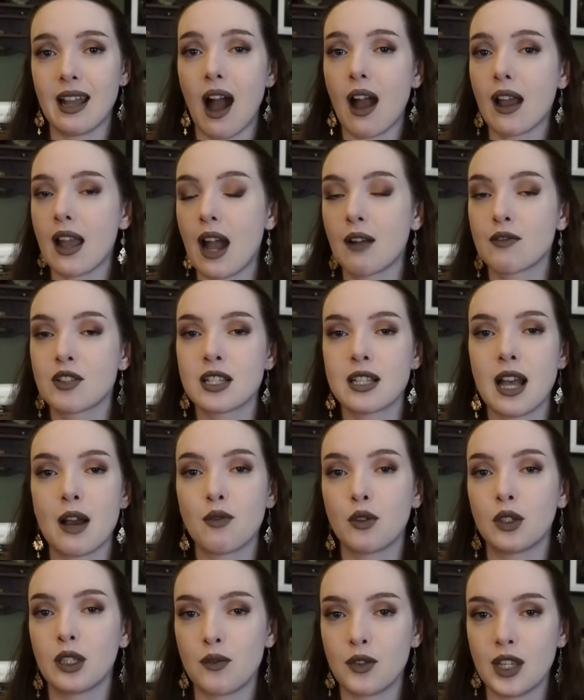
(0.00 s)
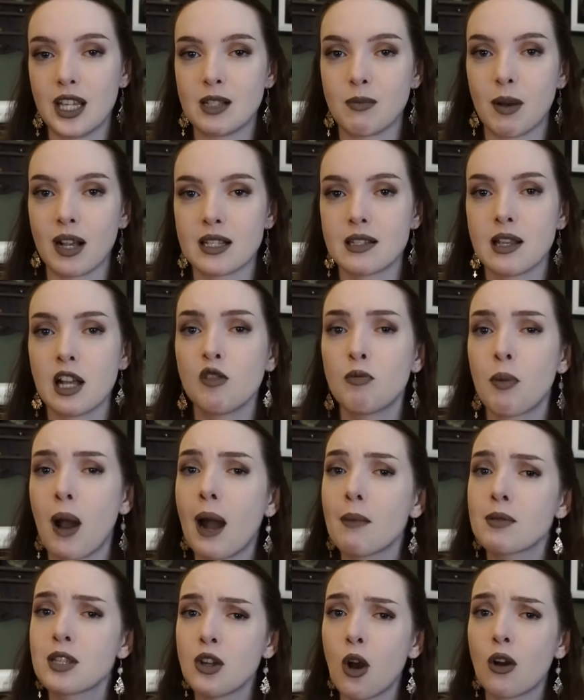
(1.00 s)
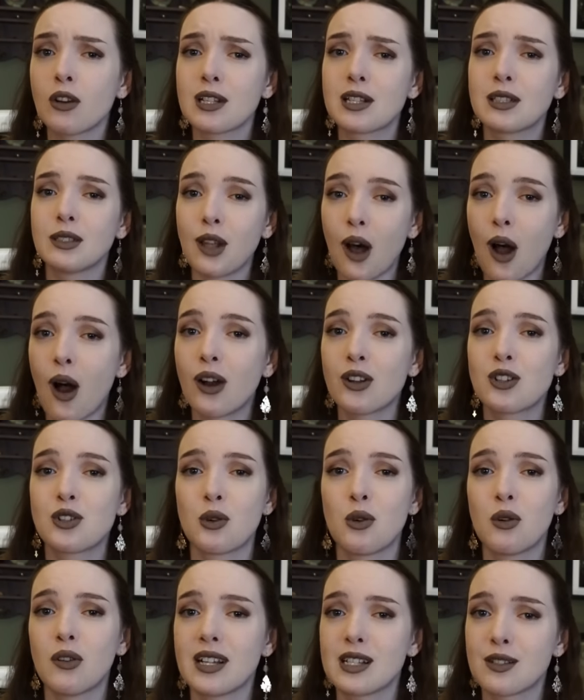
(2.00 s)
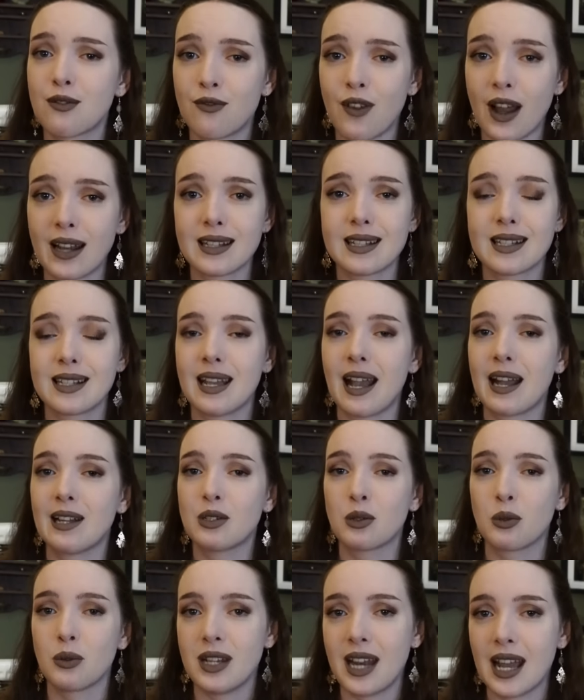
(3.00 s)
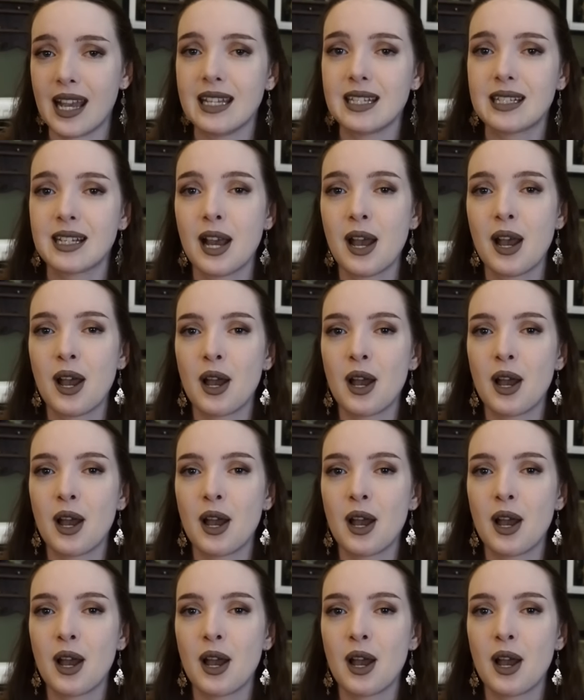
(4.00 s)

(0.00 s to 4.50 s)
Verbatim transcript: I have several of these myself, perhaps not as large or as fancy and ornate,